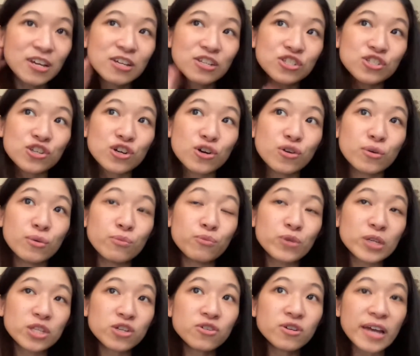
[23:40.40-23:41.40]
So
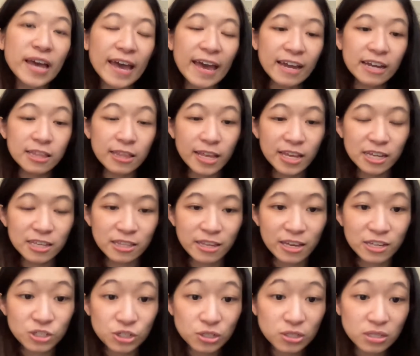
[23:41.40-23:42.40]
we don't act like an
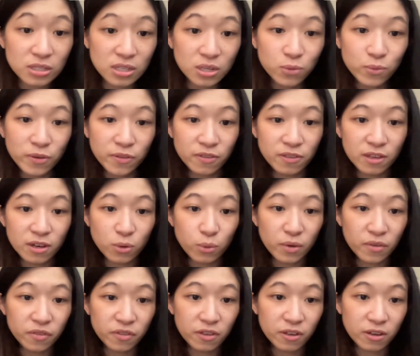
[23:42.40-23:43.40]
agency with
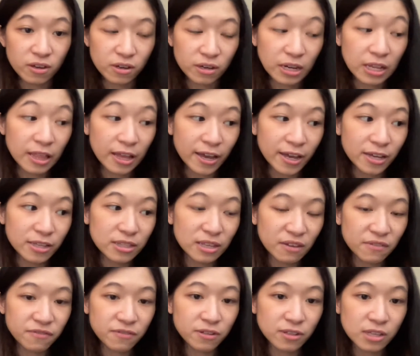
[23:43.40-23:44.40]
the client,
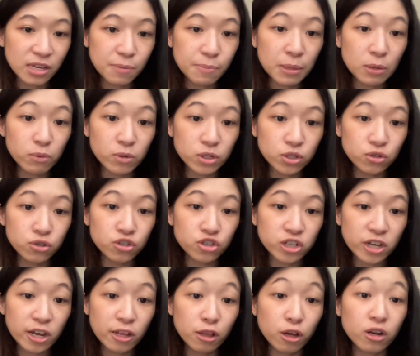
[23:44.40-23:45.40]
definitely, but we do
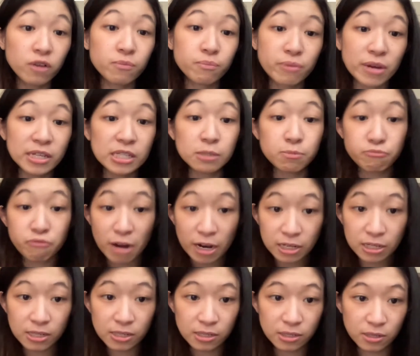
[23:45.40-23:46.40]
share a lot of best
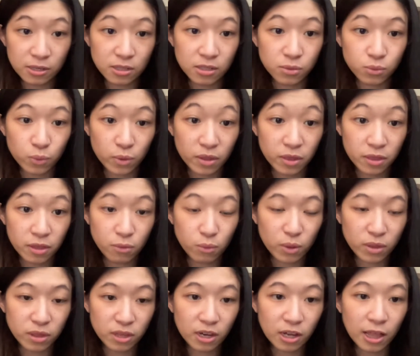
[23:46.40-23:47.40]
practices with
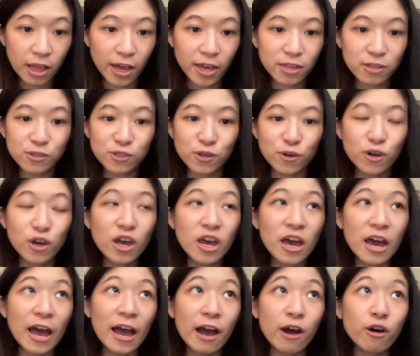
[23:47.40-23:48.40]
the client. So
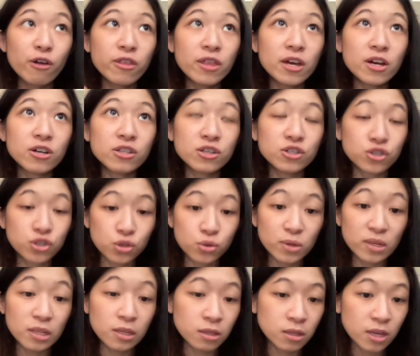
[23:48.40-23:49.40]
how they're gonna do
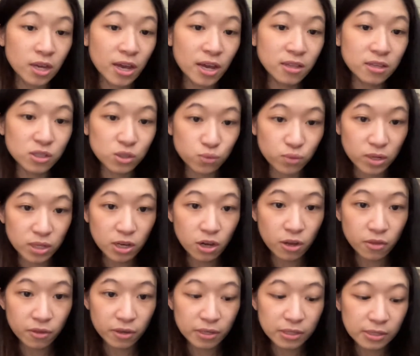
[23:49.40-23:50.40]
it in the end is really
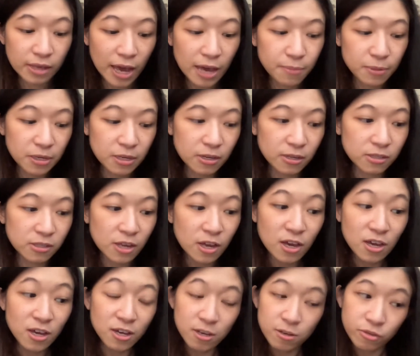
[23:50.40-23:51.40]
on their side, because
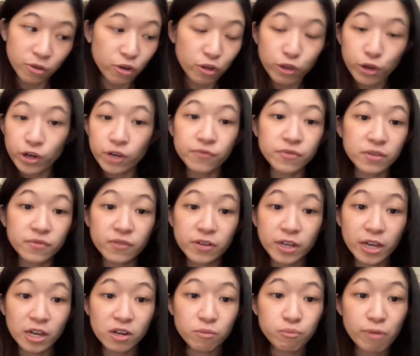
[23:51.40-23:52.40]
there are a lot of different
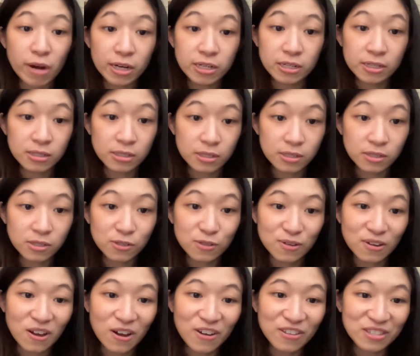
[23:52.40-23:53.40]
kind of practices
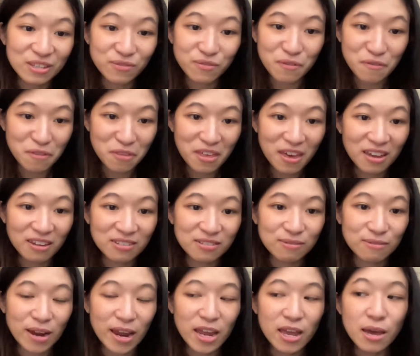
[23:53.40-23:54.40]
on different things,
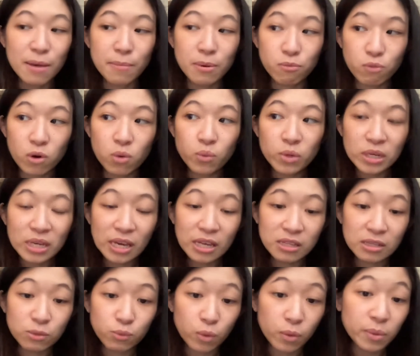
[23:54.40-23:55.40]
right? But what we
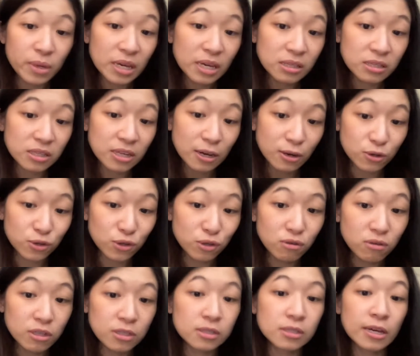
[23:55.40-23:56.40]
can tell you
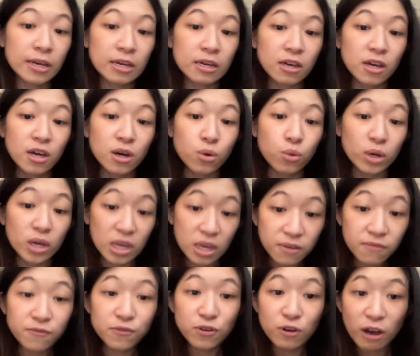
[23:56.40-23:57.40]
is like,
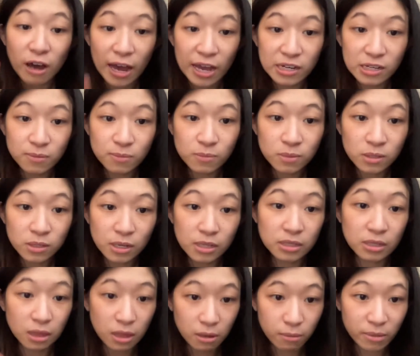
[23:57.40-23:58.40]
if your items is
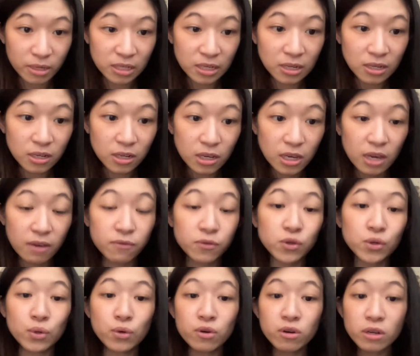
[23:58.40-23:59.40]
limited, if
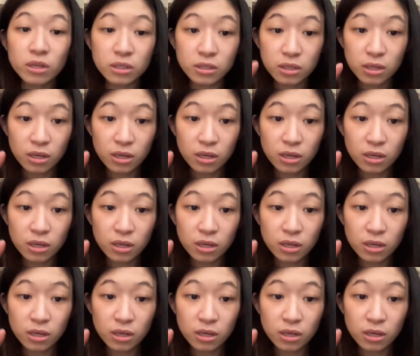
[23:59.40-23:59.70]
your